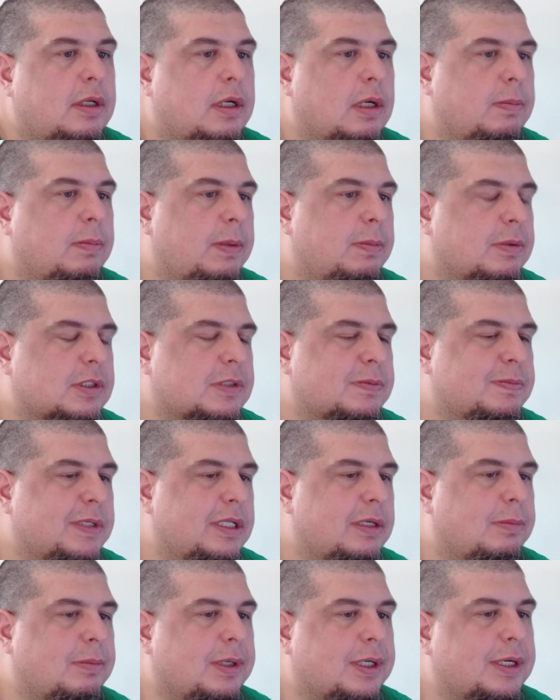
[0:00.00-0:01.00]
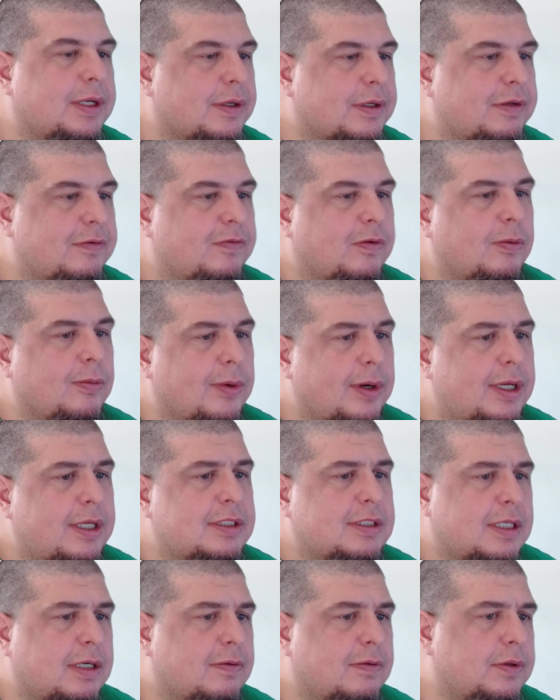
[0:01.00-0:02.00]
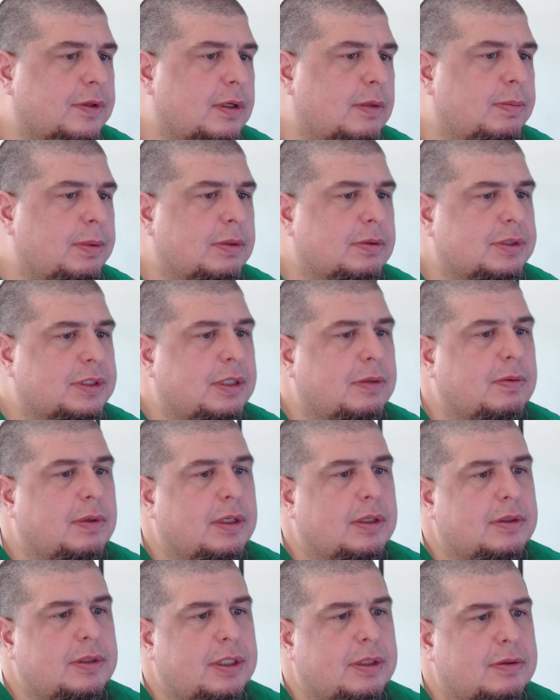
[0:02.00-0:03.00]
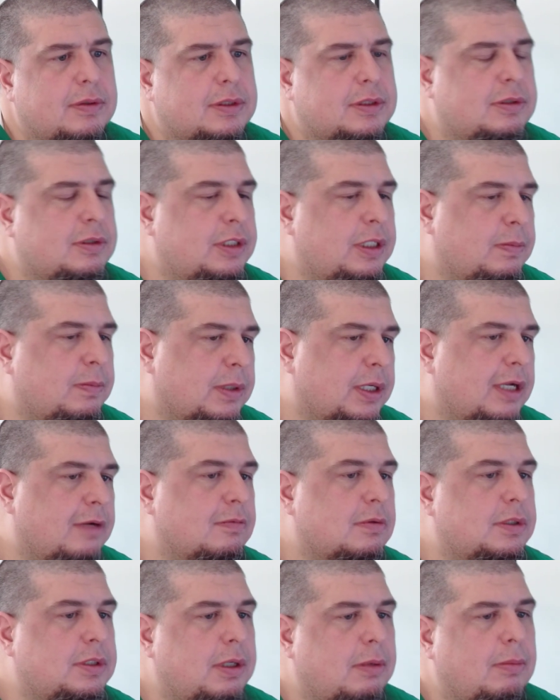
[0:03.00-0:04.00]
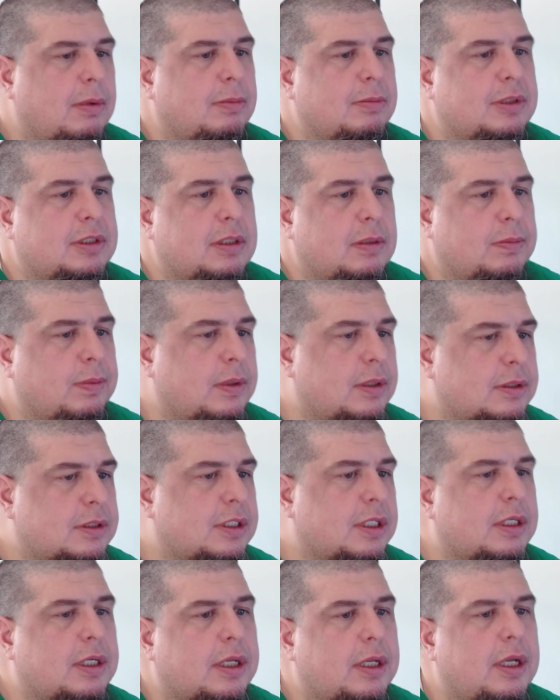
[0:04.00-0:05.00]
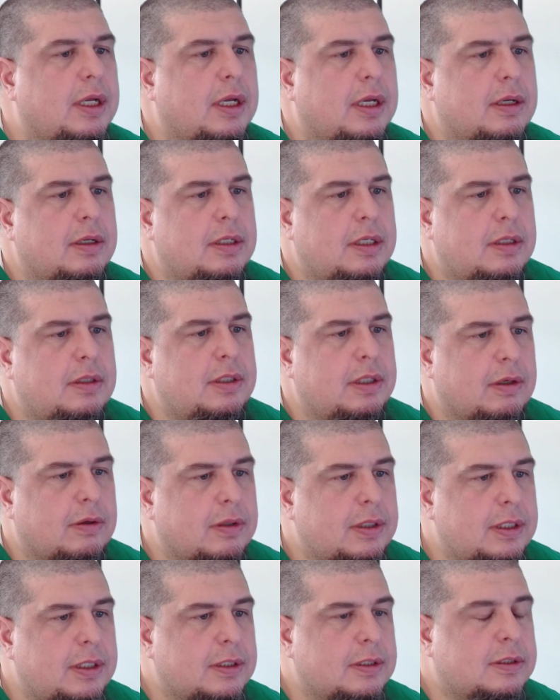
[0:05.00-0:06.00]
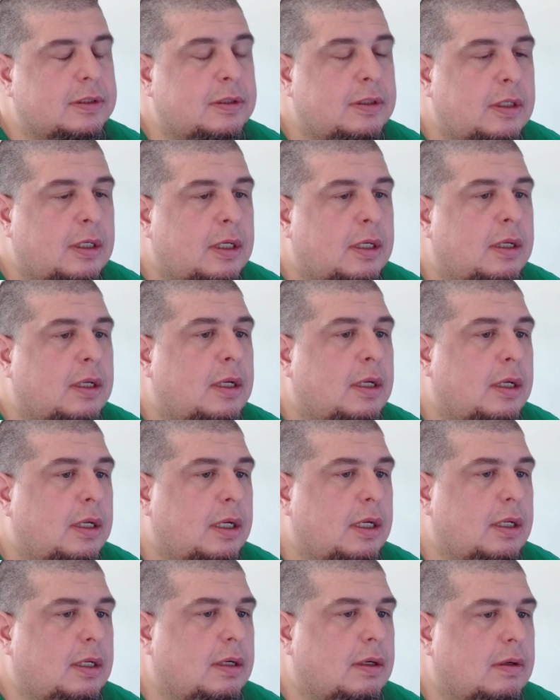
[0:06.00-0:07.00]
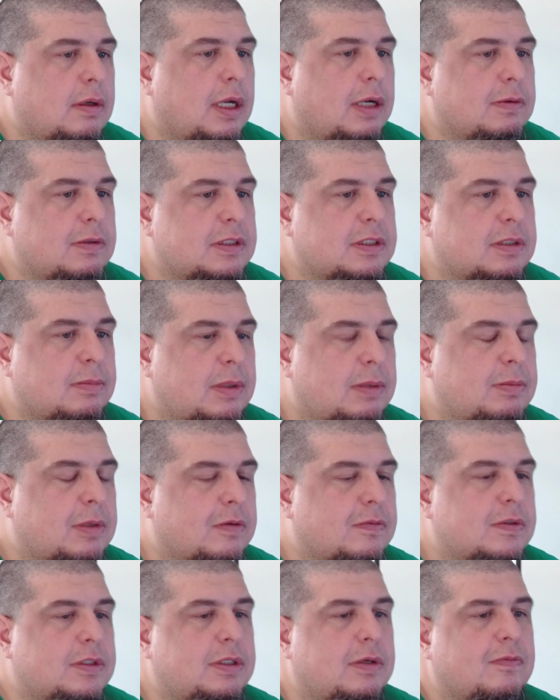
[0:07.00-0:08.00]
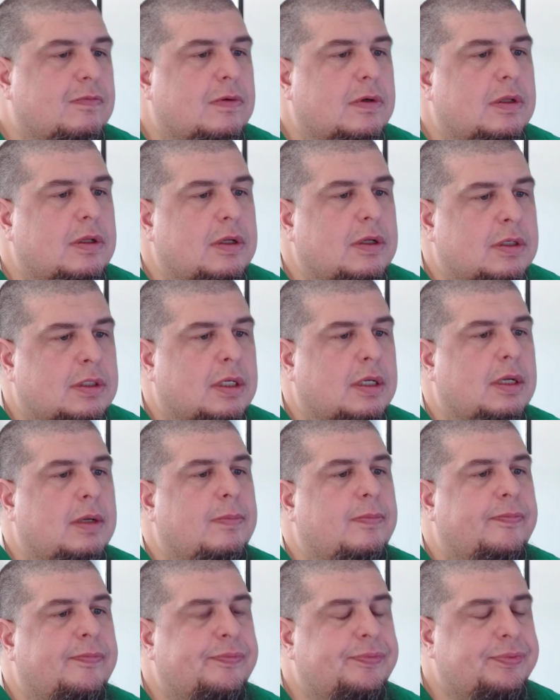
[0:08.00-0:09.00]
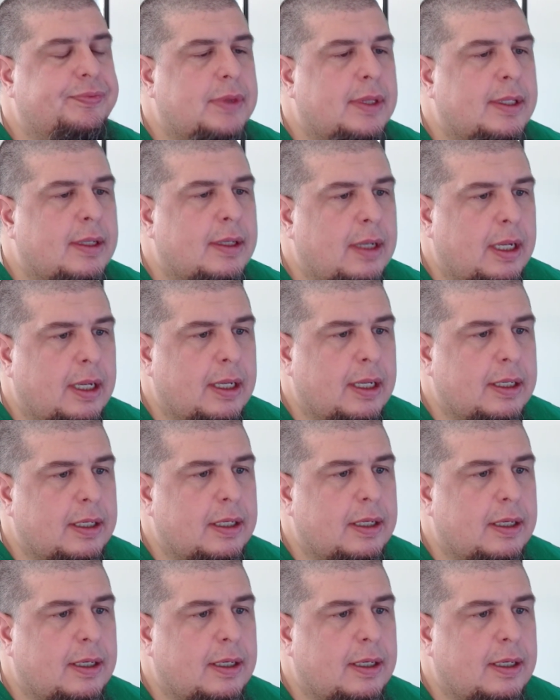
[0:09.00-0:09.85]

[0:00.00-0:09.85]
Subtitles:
people spend their money in different ways and everything. People say, well, it's cheaper to have a gym membership, and it's like, yeah, it is. And I was a member of a gym for a long time, and